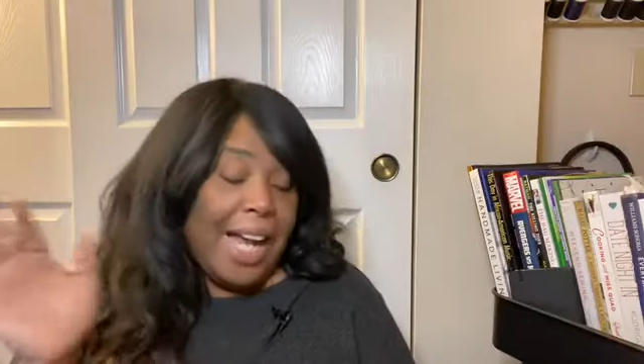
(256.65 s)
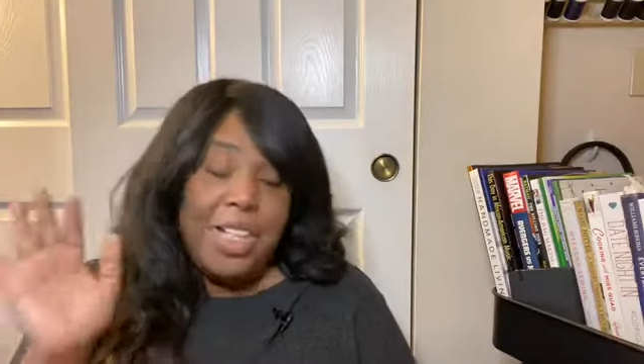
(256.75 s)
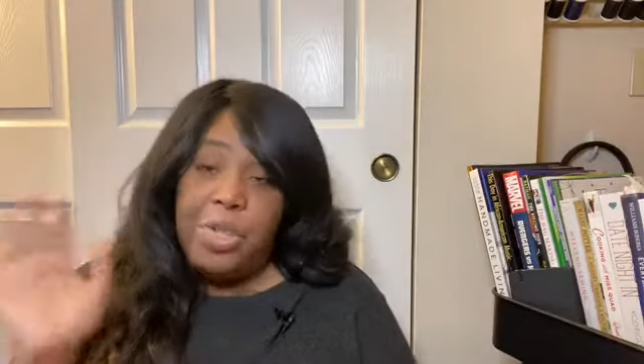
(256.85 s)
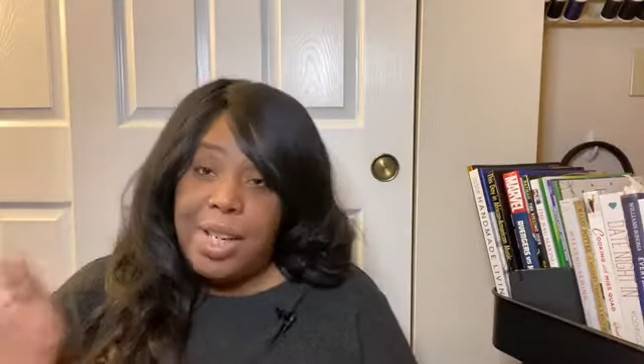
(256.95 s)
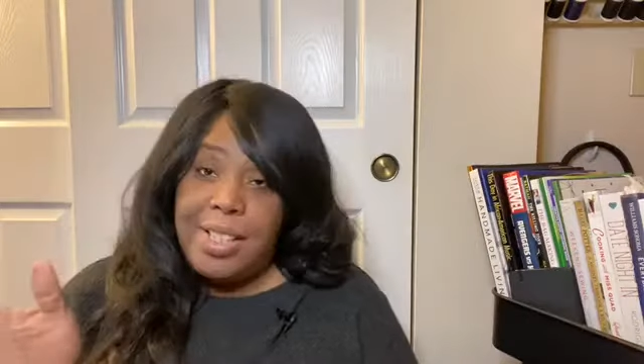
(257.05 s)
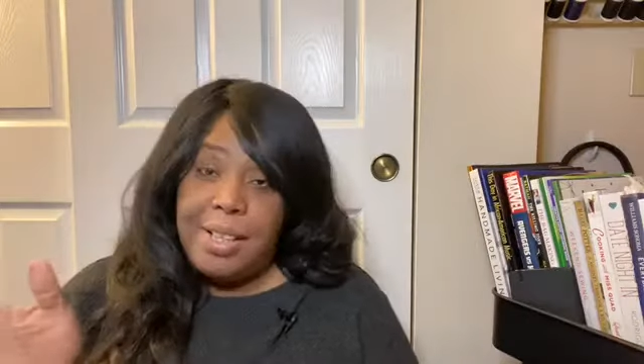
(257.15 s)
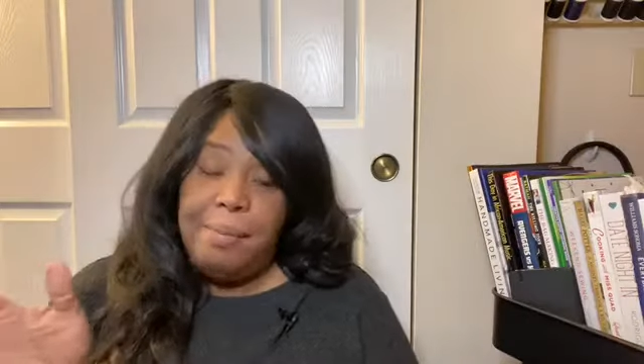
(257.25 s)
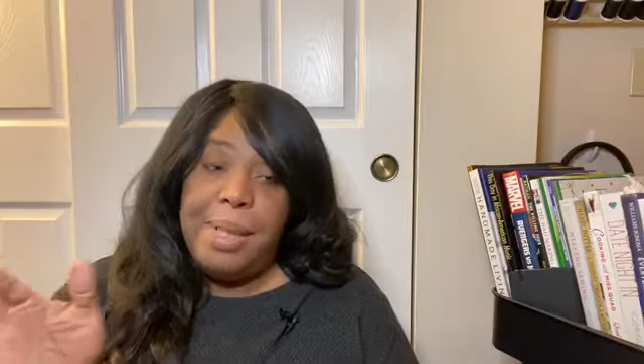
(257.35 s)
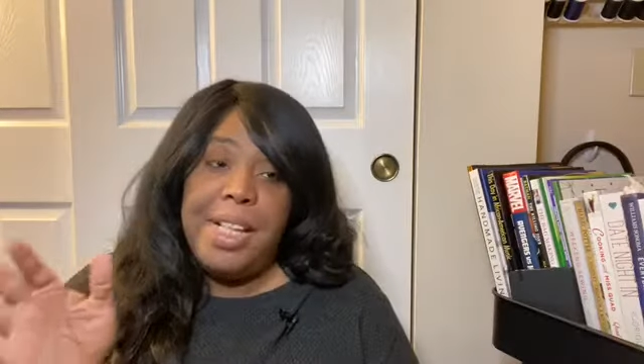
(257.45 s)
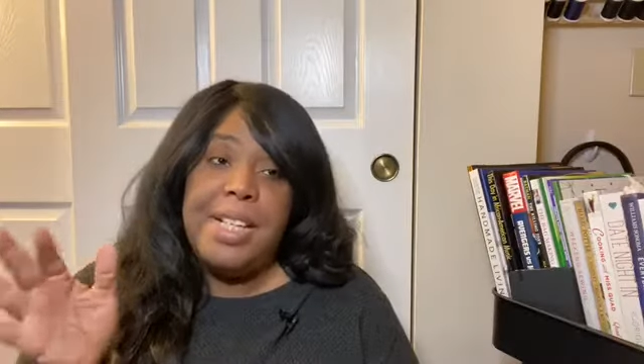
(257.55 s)
I trust them
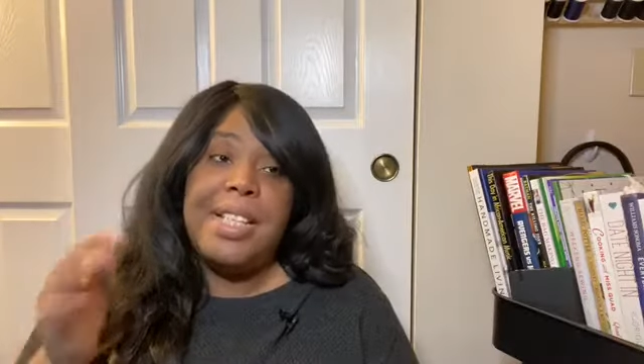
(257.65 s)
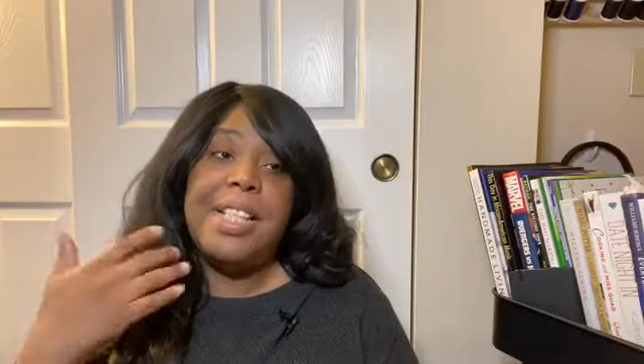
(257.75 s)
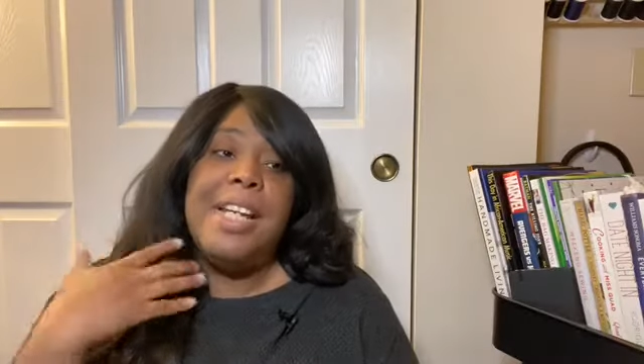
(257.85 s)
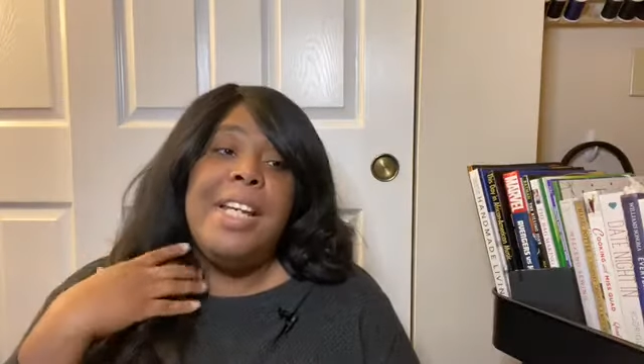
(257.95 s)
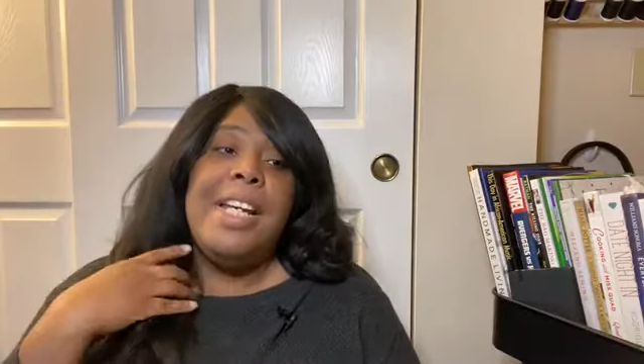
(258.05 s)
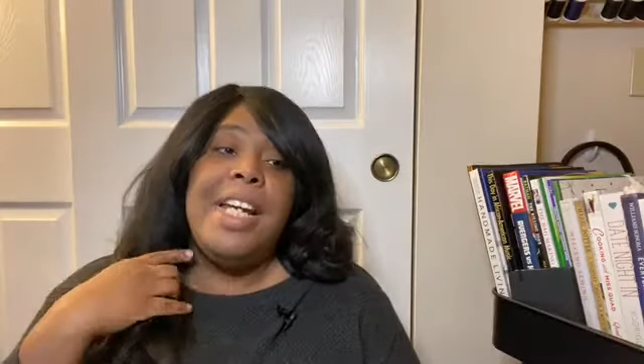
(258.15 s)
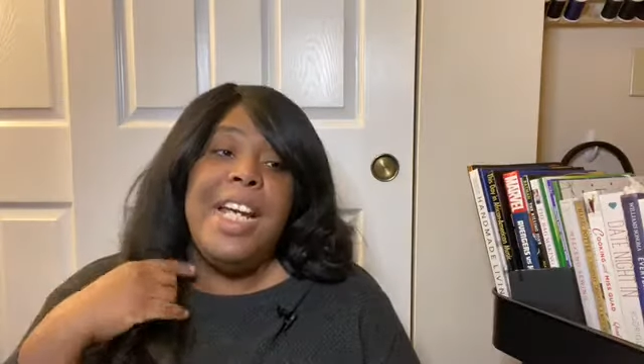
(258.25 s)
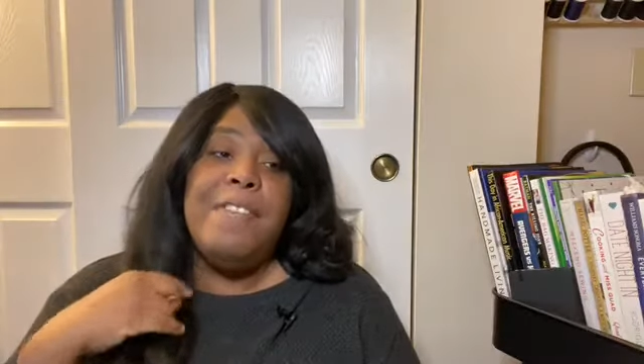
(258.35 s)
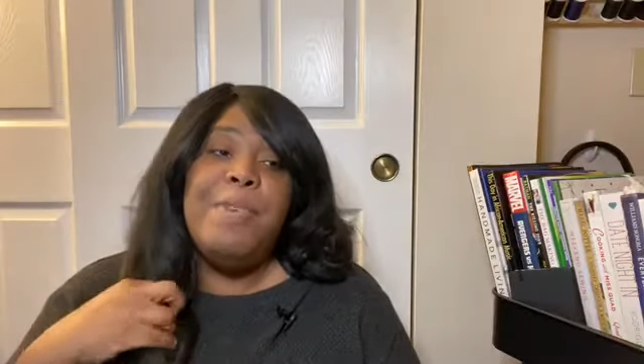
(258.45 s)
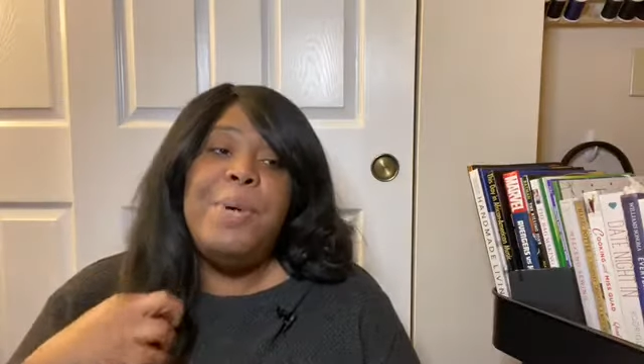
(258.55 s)
because
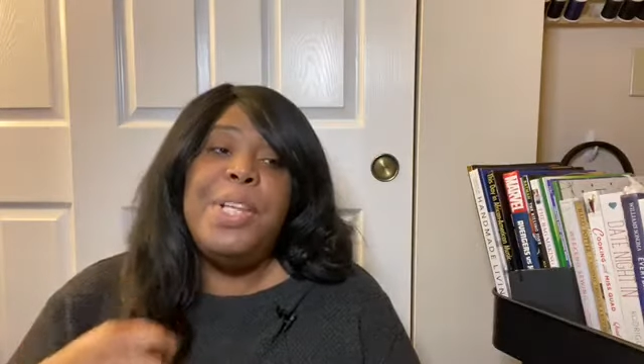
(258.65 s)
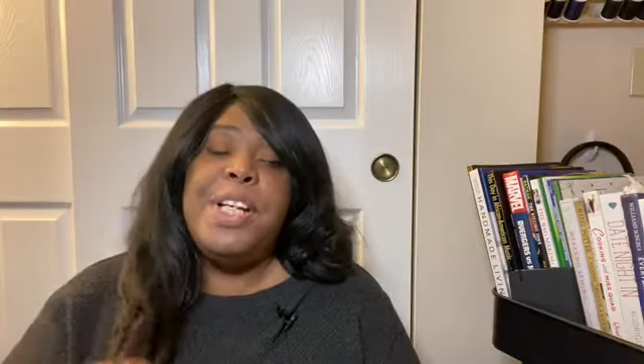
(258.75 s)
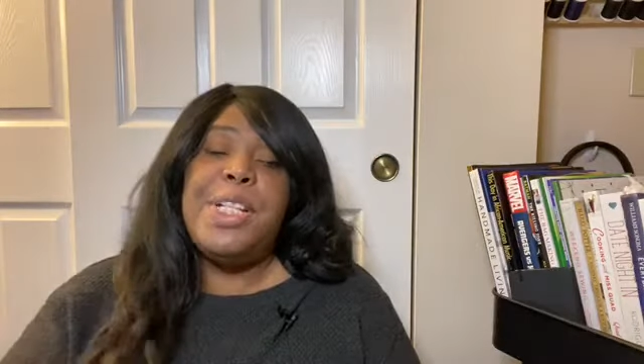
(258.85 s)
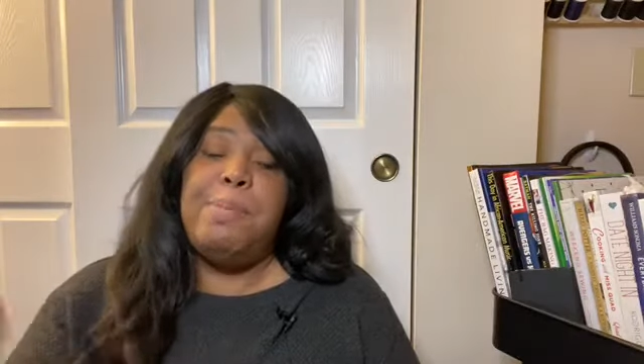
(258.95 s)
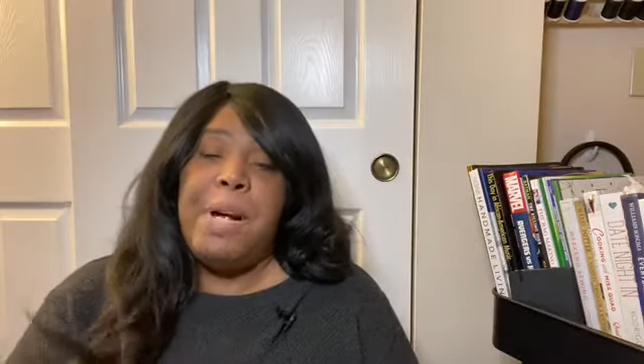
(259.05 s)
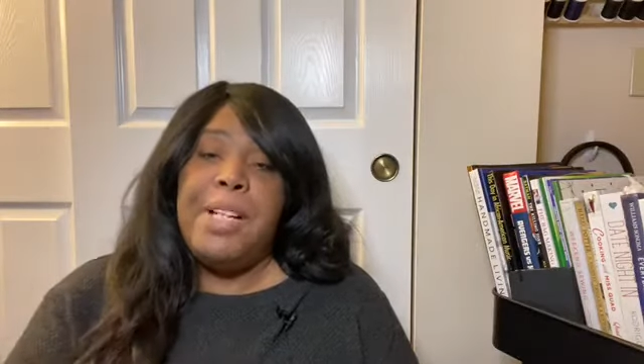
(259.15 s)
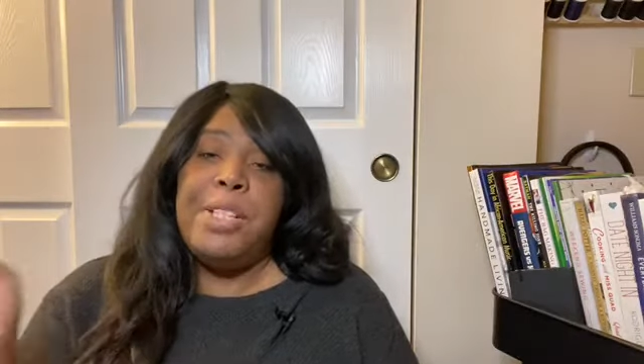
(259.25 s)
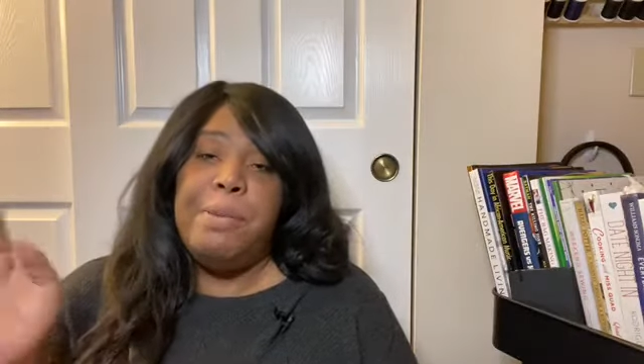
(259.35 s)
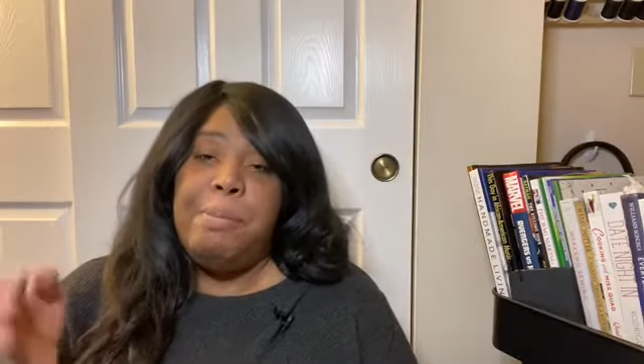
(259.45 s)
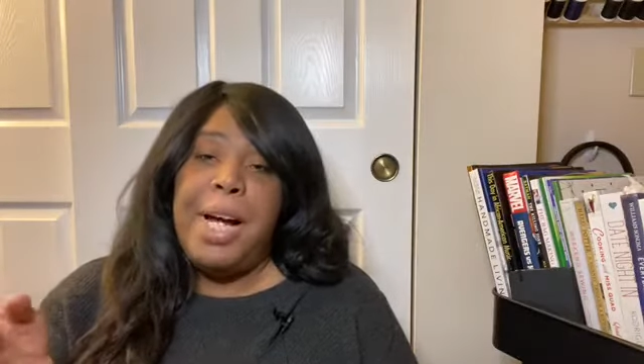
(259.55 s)
even when they're
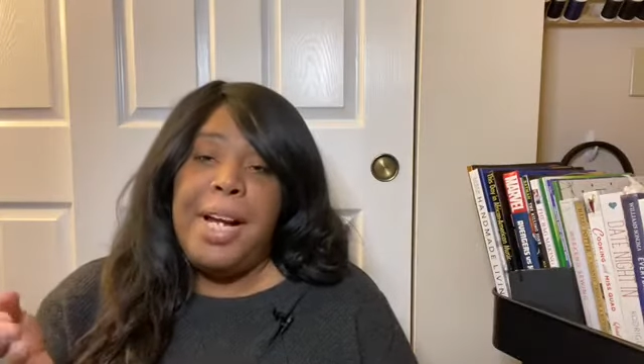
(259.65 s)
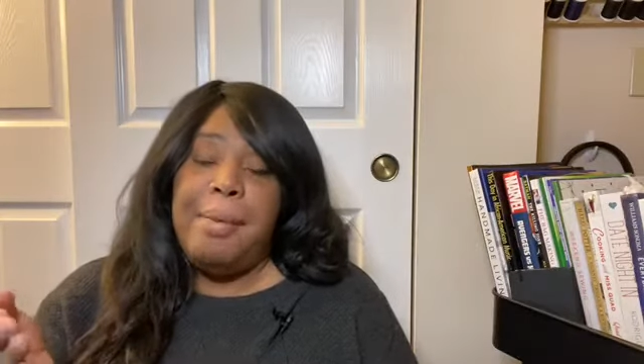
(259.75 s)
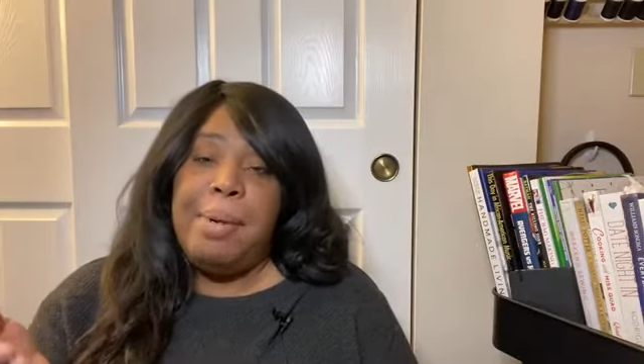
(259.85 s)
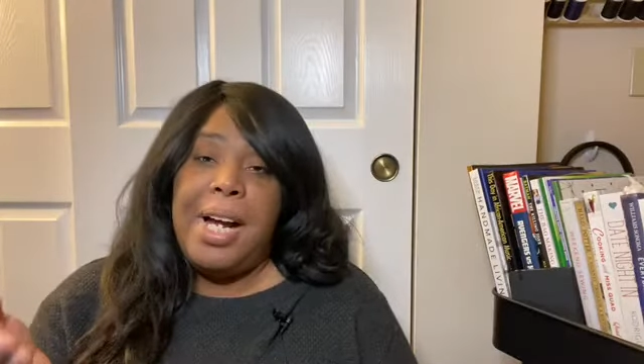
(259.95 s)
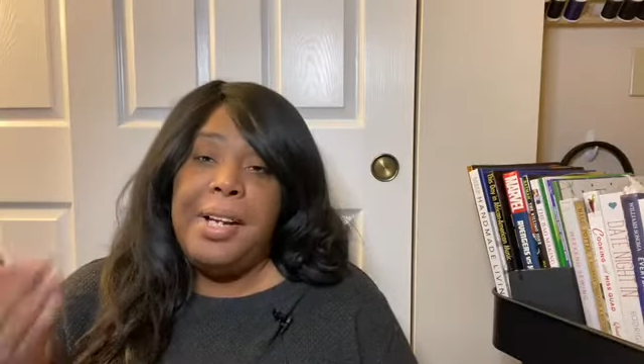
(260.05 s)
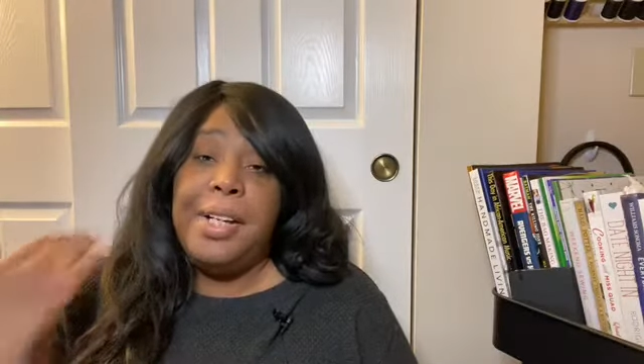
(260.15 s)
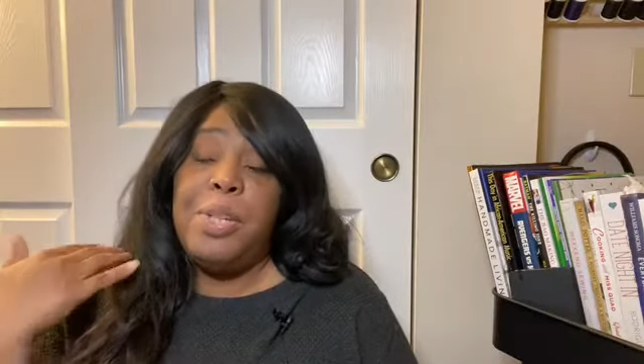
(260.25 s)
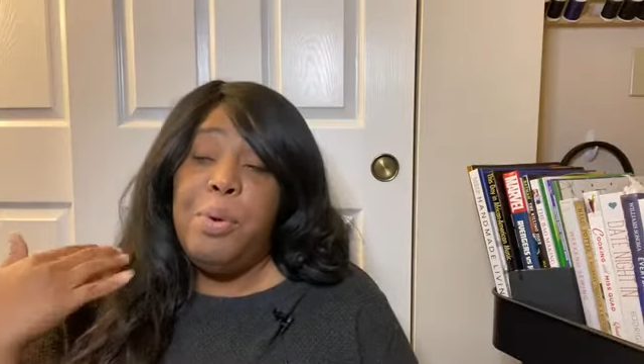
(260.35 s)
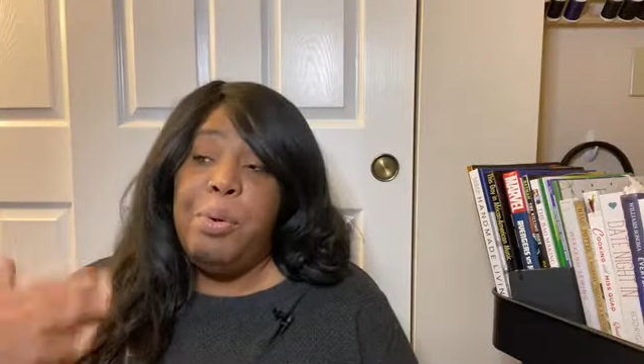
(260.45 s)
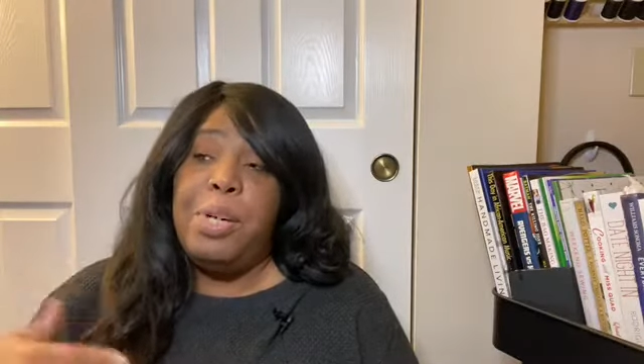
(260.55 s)
sponsored by a product
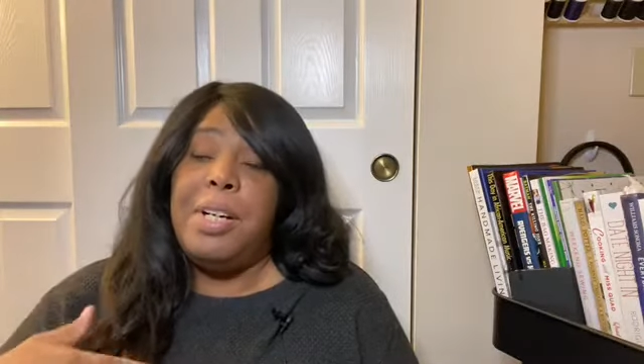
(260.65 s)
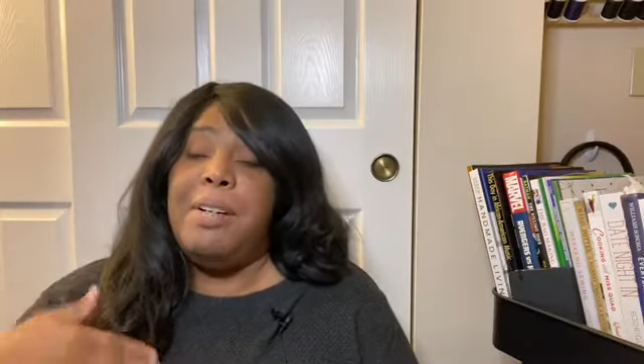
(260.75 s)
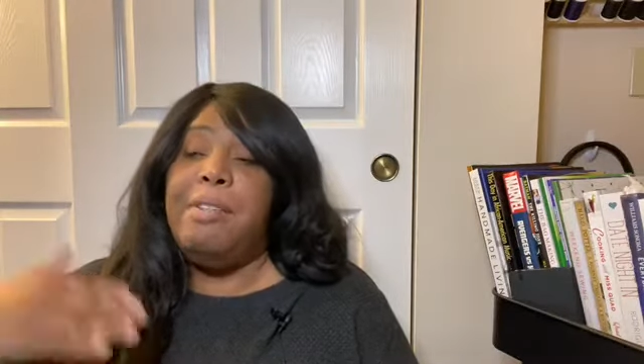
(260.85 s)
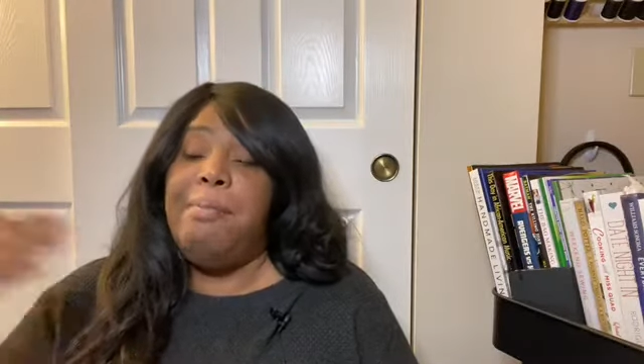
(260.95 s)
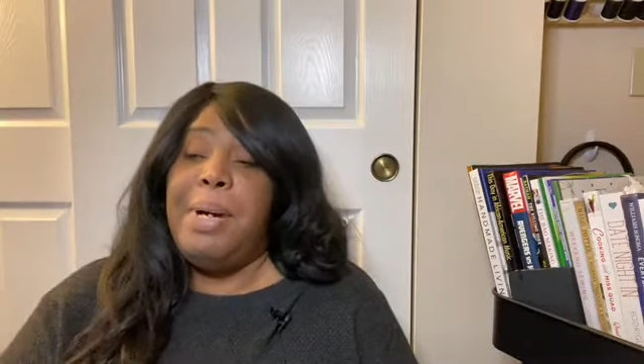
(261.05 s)
or